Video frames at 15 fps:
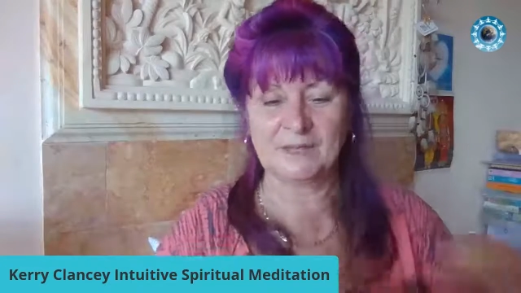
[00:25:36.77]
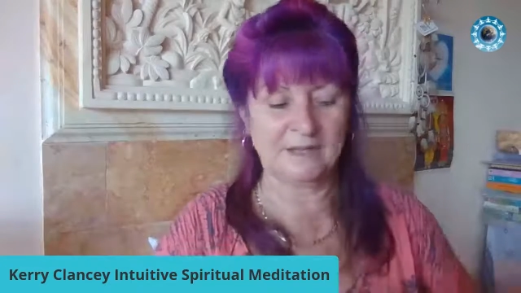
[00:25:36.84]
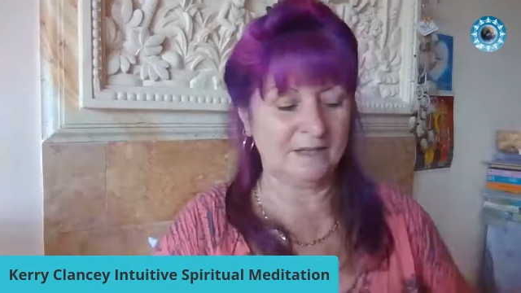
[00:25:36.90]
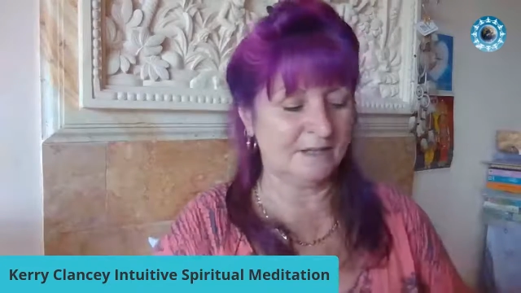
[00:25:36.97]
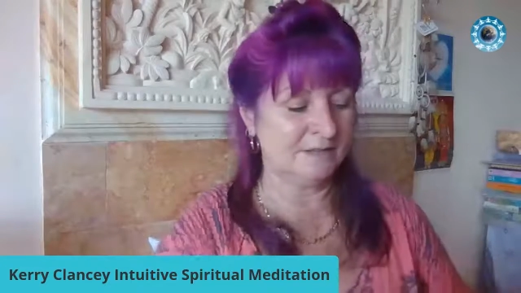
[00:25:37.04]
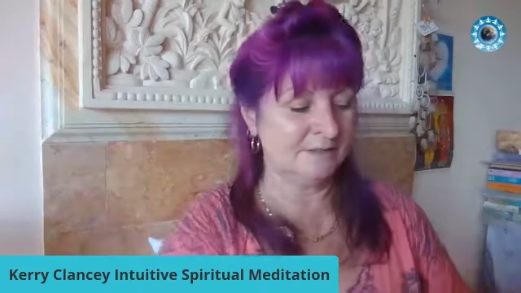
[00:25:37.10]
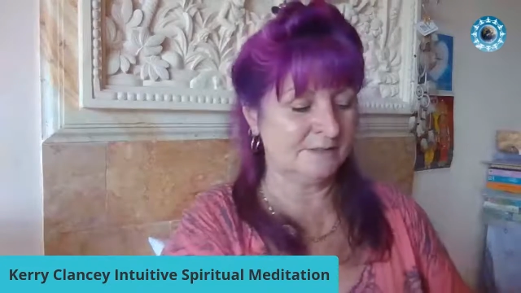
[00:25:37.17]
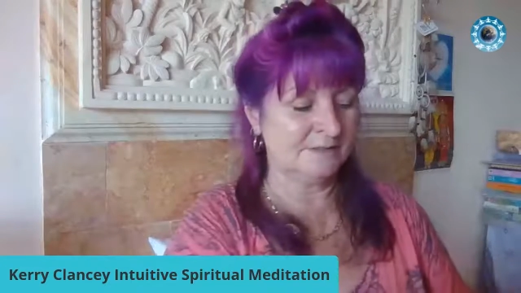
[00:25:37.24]

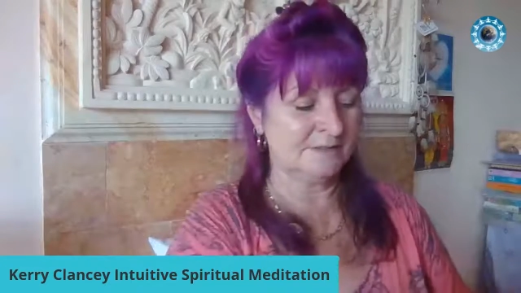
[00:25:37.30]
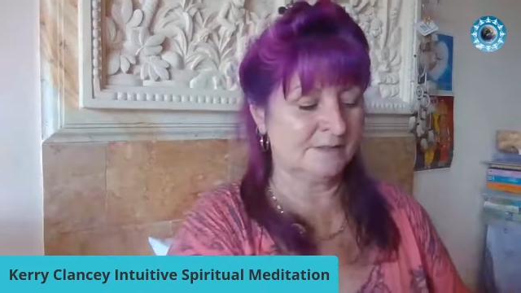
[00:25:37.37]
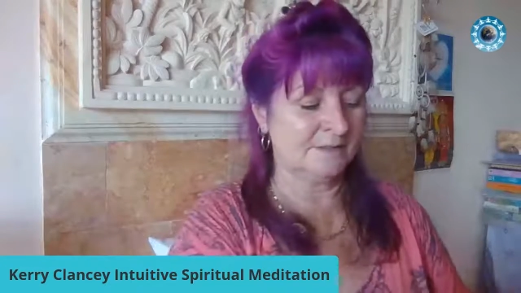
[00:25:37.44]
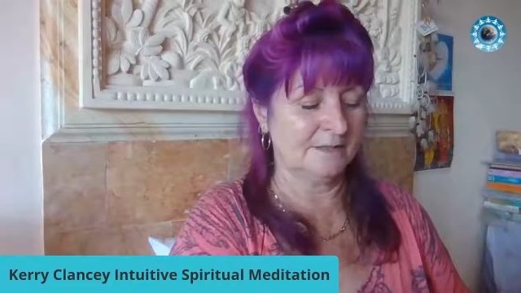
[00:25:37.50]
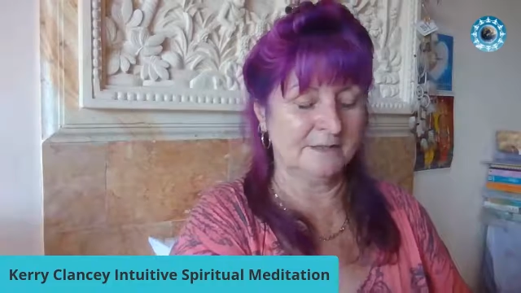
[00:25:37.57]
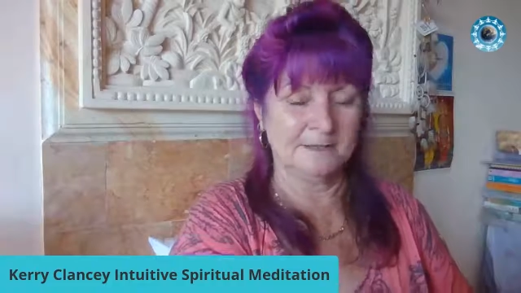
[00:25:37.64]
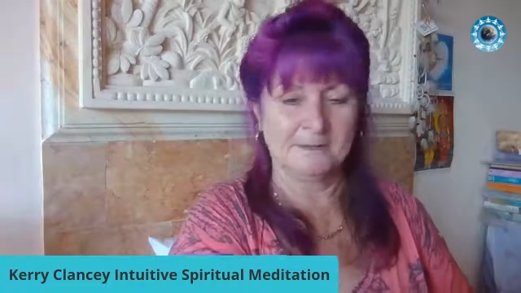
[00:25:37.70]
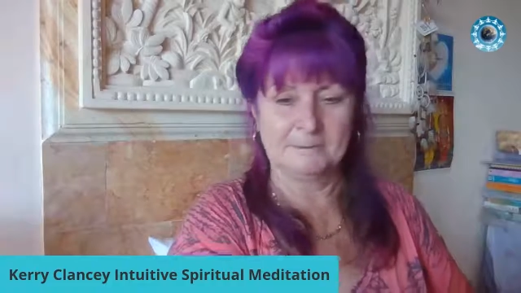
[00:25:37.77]
And
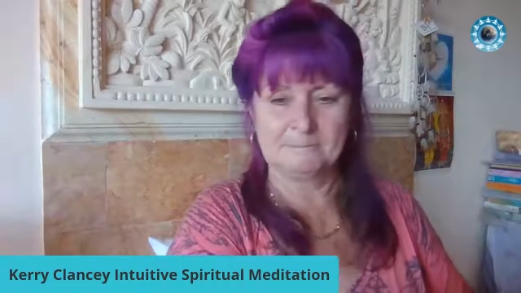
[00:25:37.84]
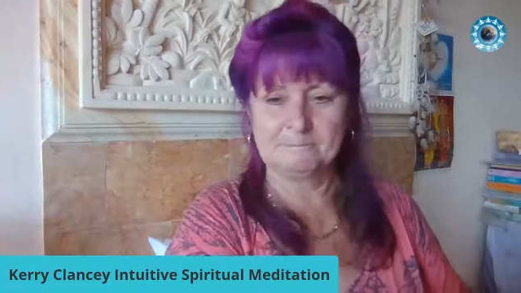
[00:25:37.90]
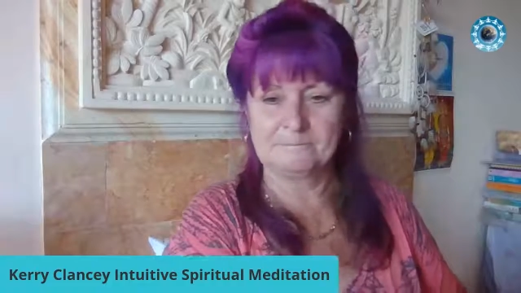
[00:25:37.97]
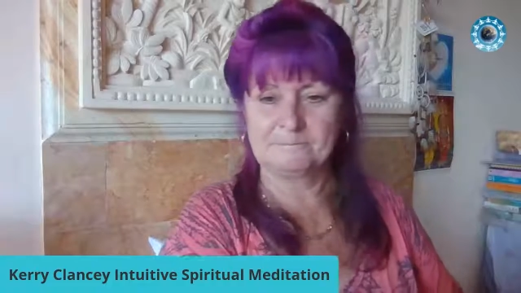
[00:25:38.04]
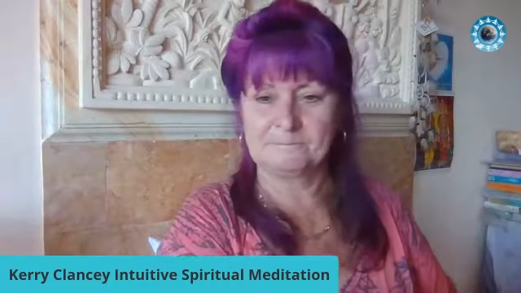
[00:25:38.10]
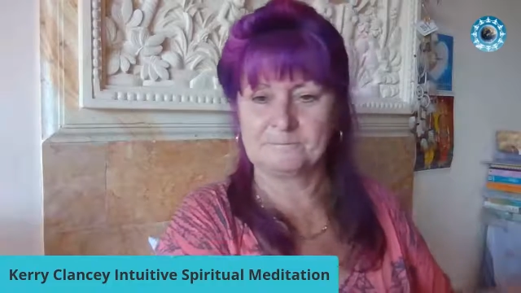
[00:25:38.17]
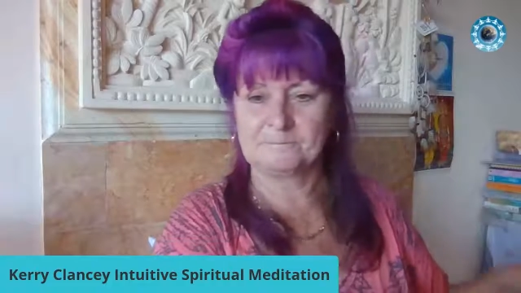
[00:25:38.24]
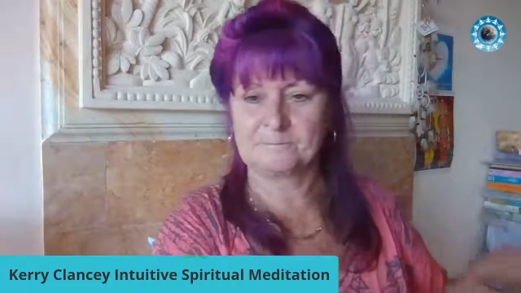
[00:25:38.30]

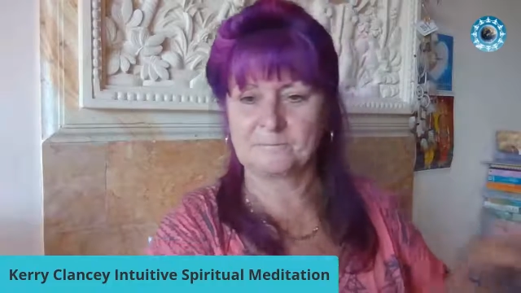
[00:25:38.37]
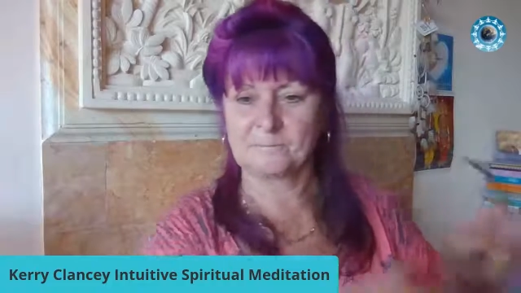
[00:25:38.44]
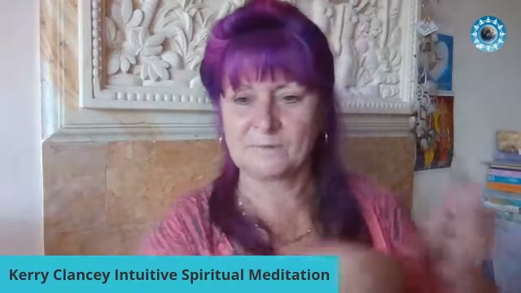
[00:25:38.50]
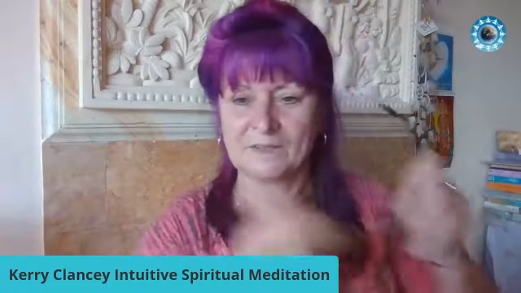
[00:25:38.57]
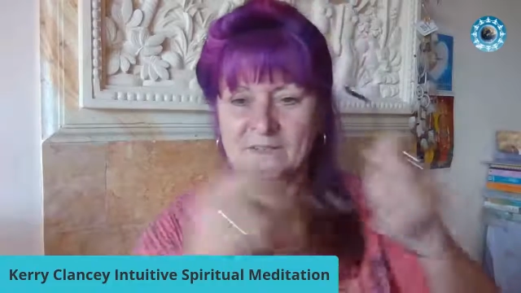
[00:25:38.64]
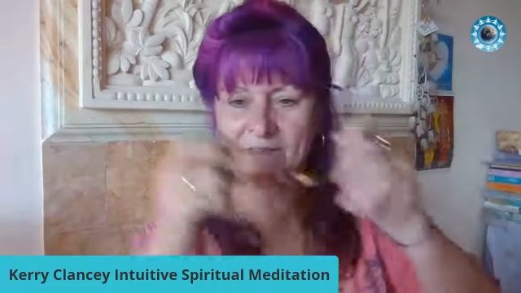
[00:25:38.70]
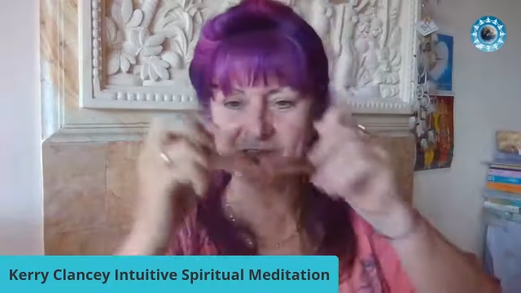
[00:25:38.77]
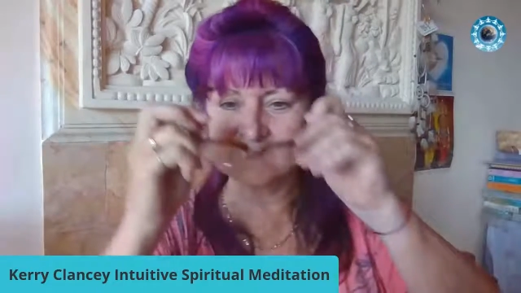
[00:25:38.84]

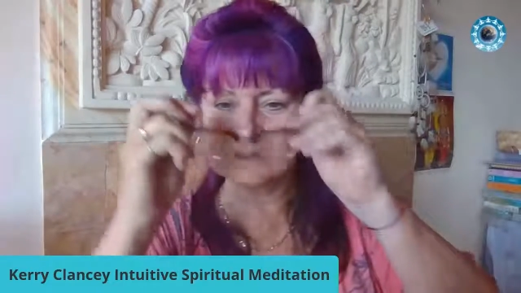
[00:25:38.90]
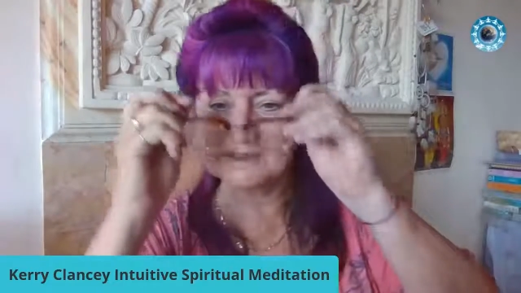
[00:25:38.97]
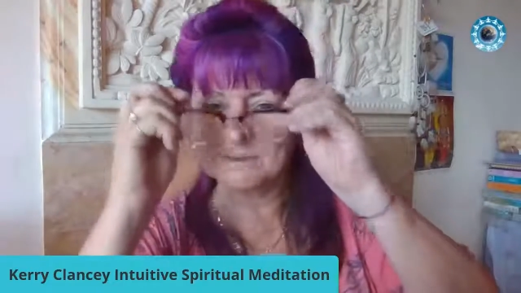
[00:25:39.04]
there's